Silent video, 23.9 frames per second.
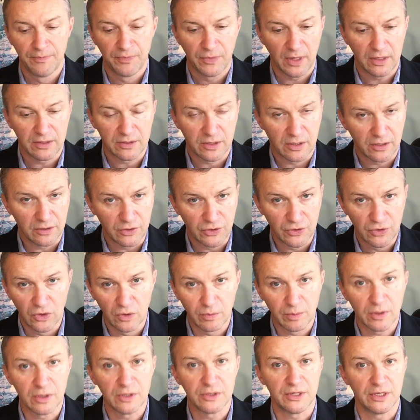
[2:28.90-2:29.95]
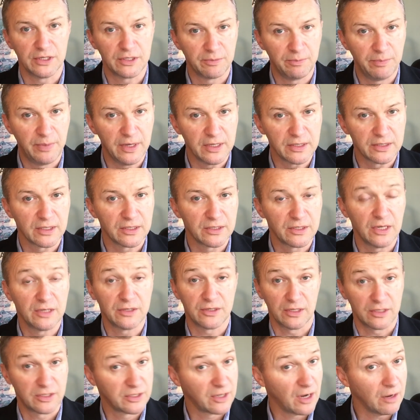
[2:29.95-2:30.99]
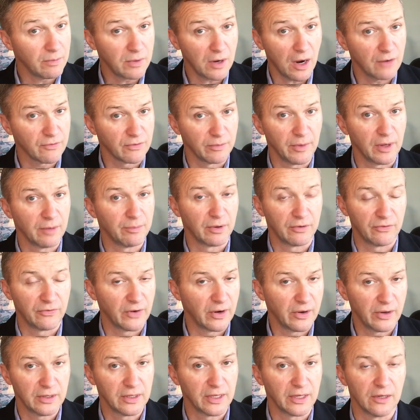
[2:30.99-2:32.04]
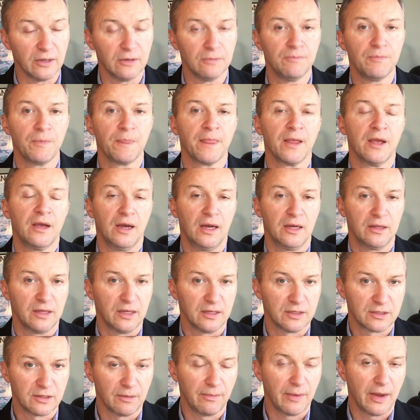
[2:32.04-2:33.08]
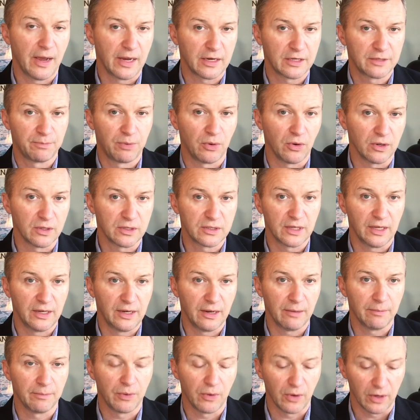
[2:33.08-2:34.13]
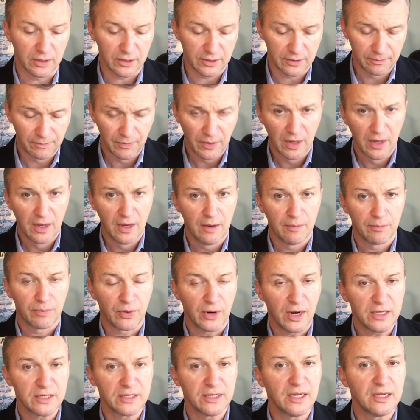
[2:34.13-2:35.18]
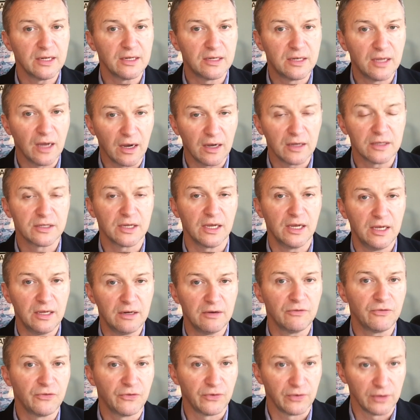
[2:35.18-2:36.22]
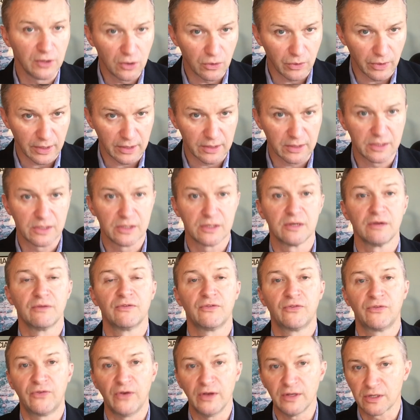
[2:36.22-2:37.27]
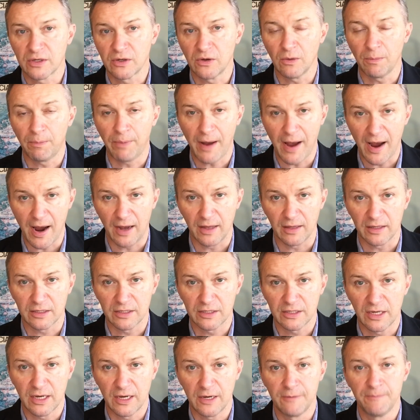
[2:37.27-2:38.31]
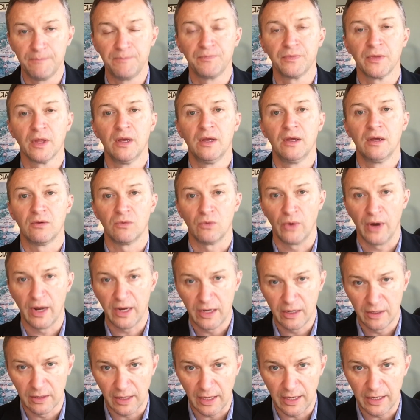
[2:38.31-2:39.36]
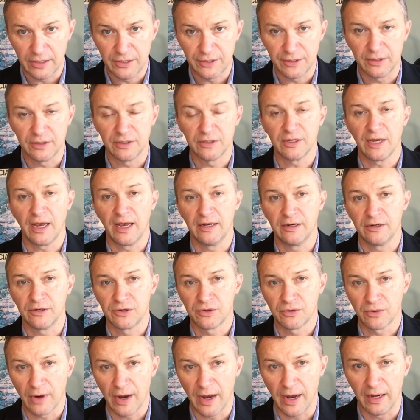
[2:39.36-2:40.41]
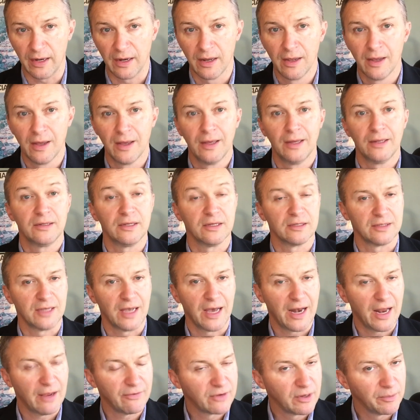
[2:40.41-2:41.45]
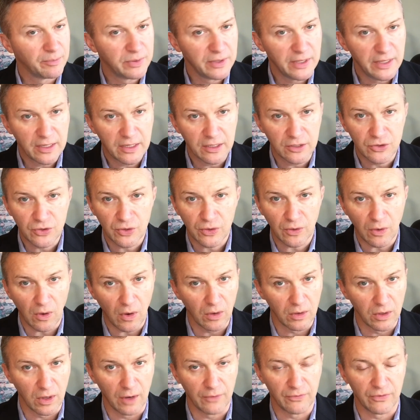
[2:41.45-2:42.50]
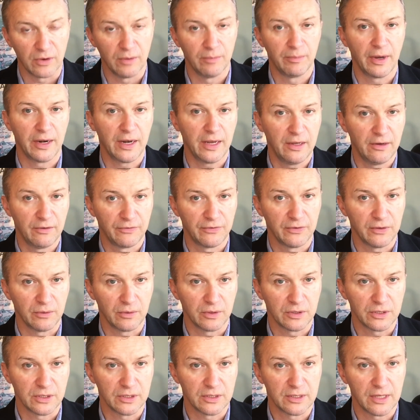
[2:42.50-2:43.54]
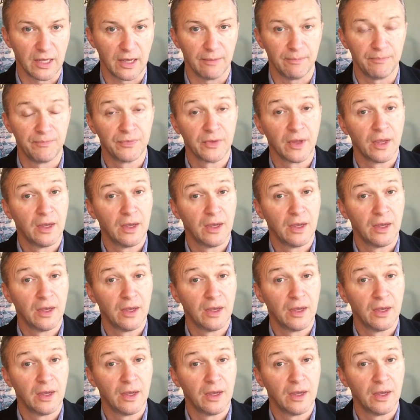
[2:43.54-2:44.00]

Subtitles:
It's consumers, it's businesses, it's some government, but very little, and then some exports and imports. President does influence fiscal policy, regulations, and trade. Does not have complete control over them, but influences them.